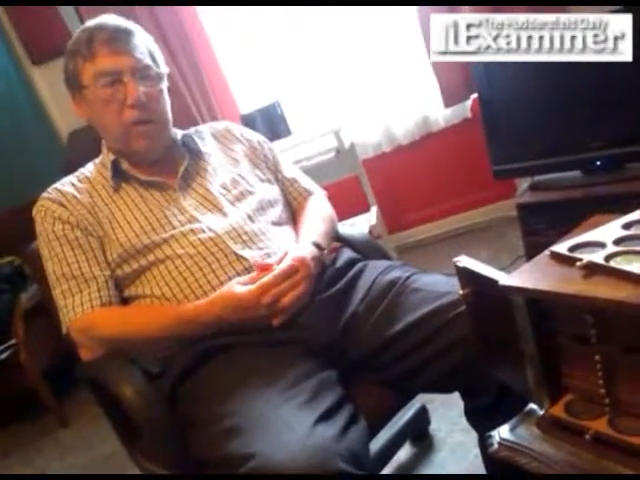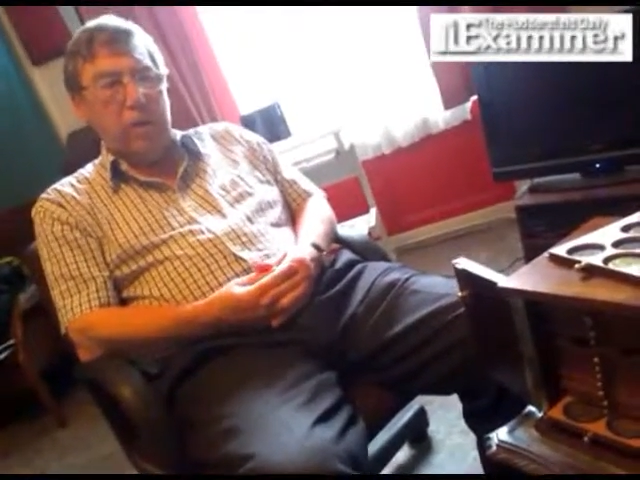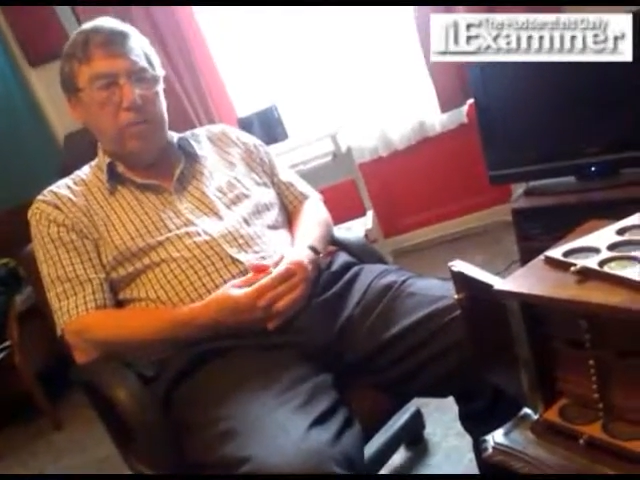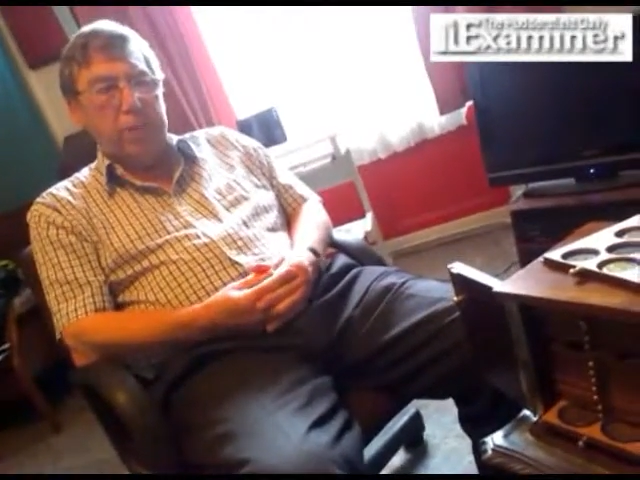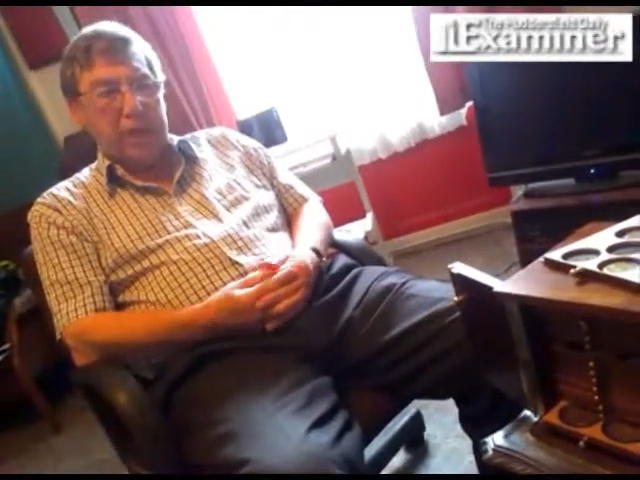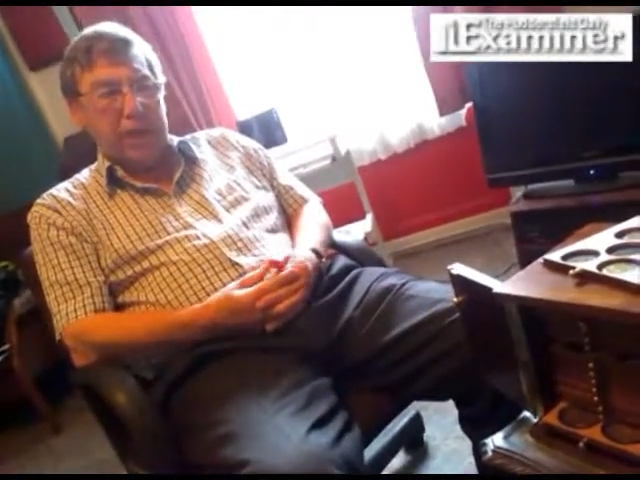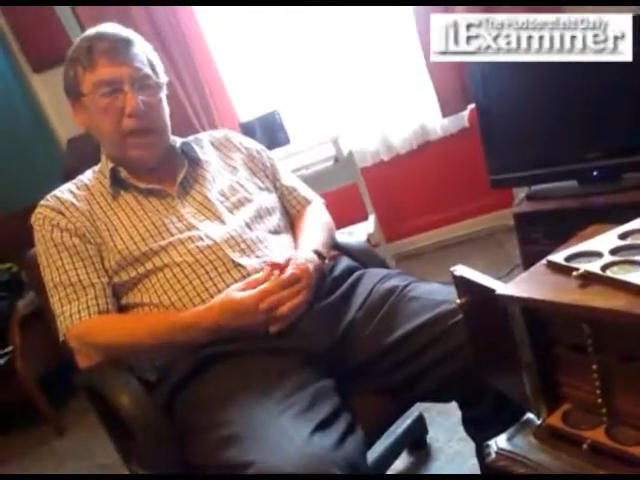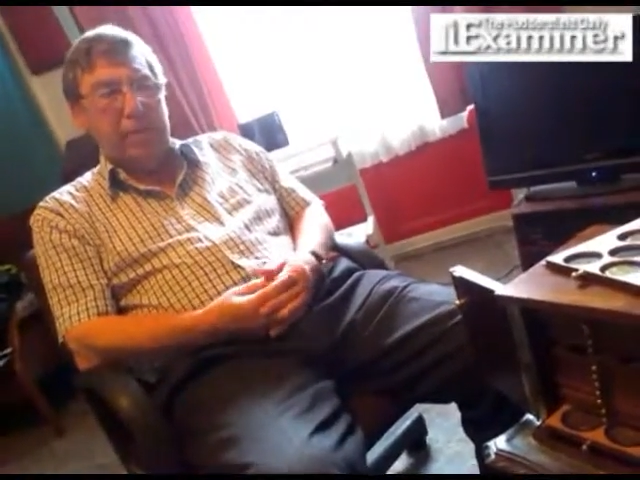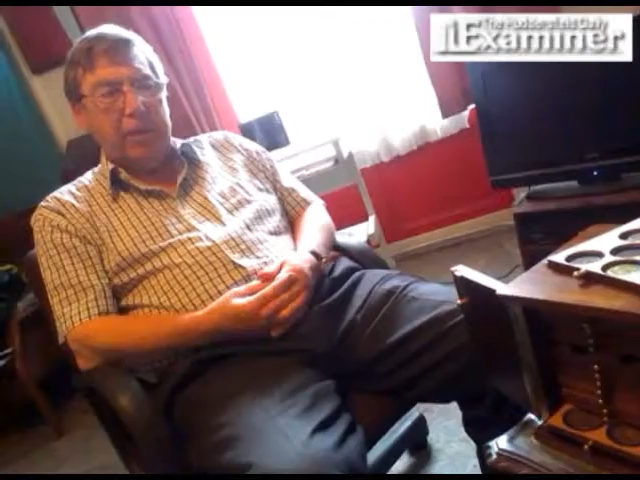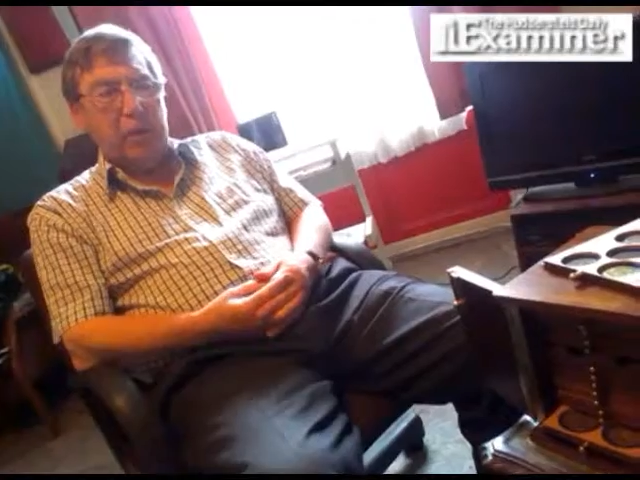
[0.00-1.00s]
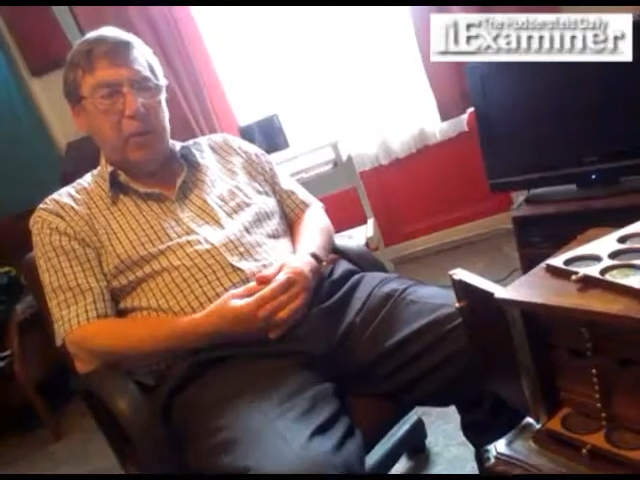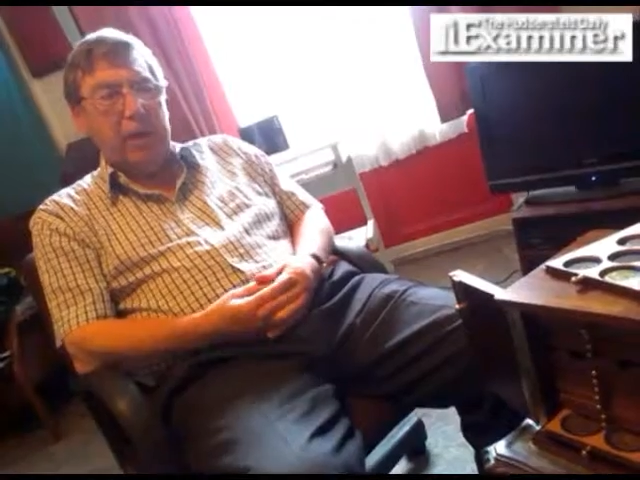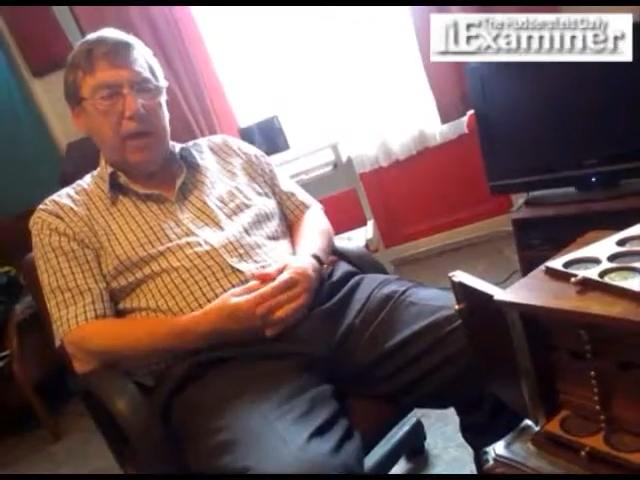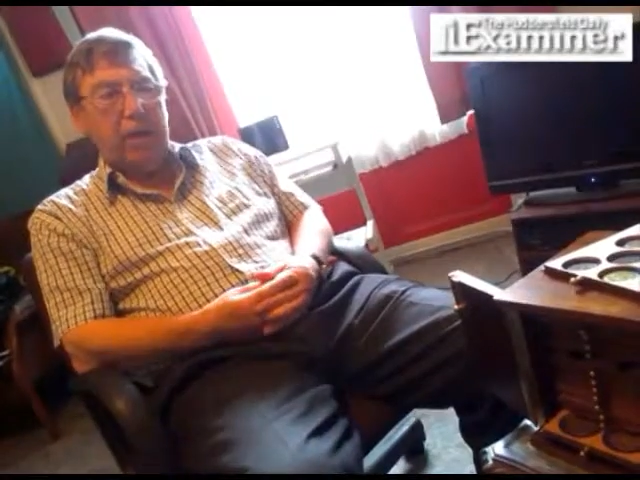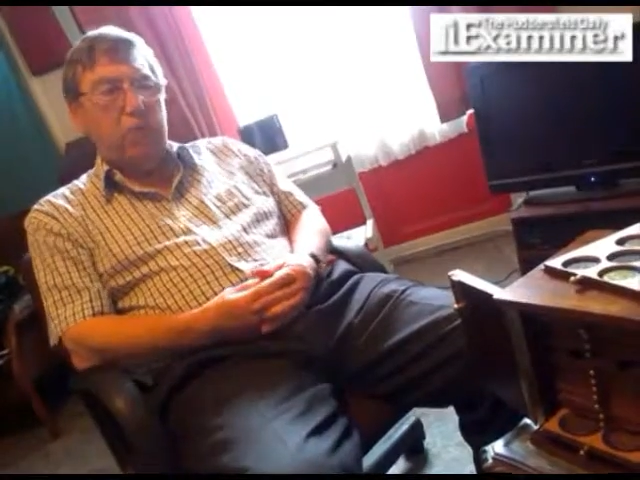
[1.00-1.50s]
particularly
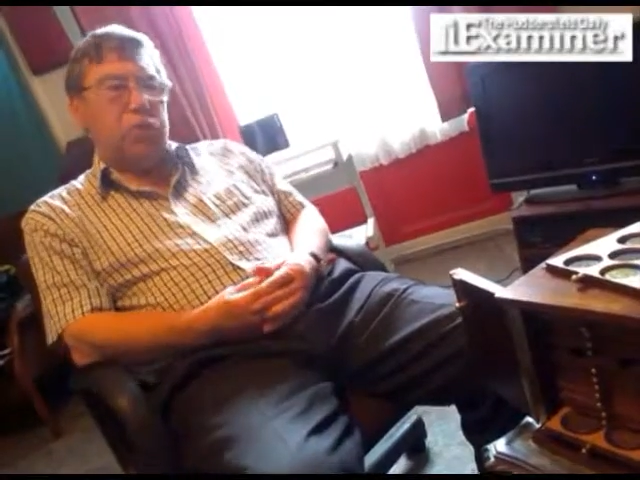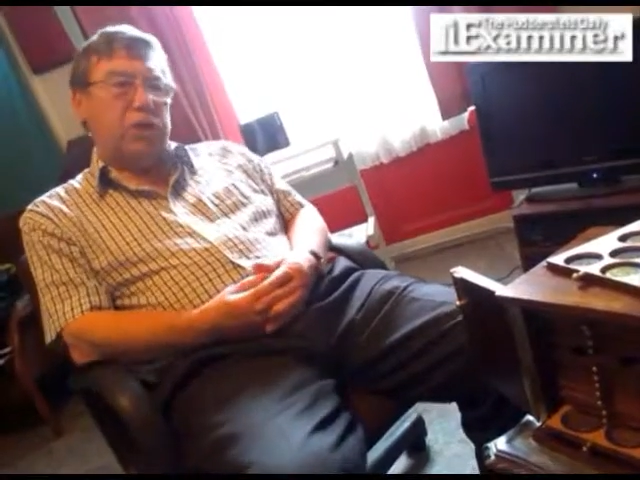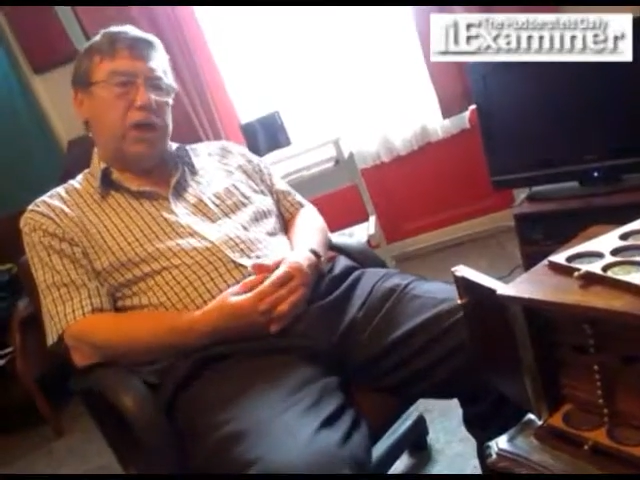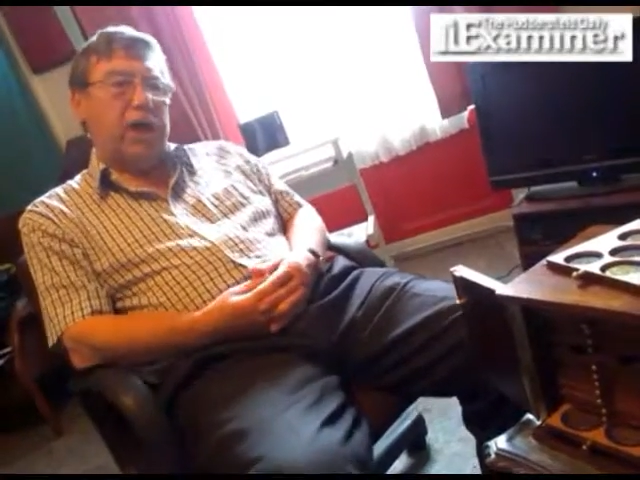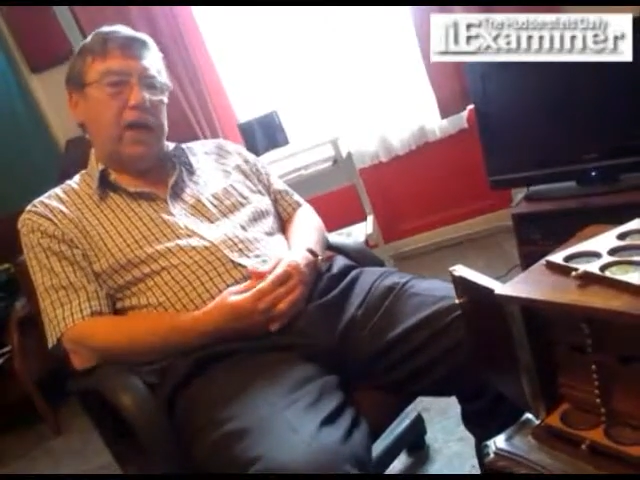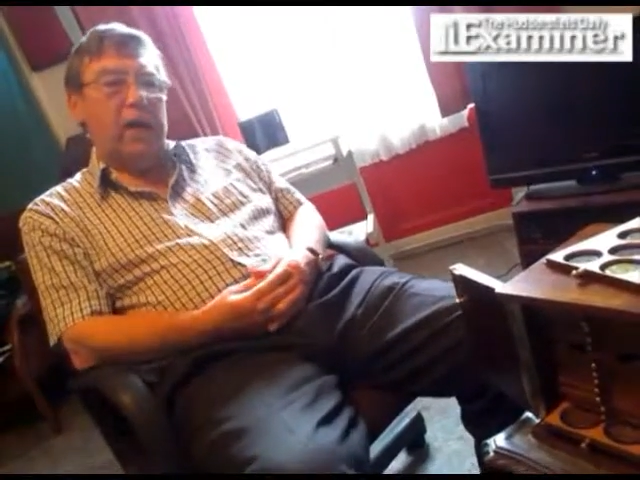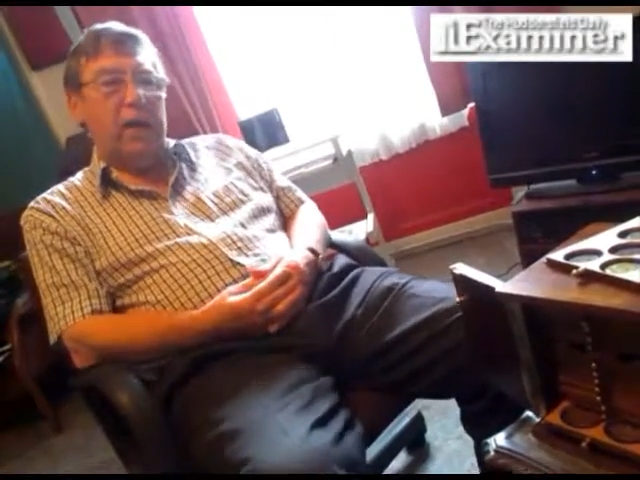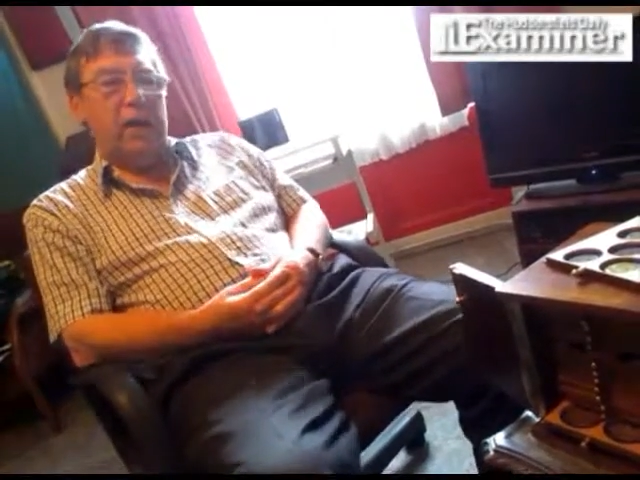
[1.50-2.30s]
between, I would say,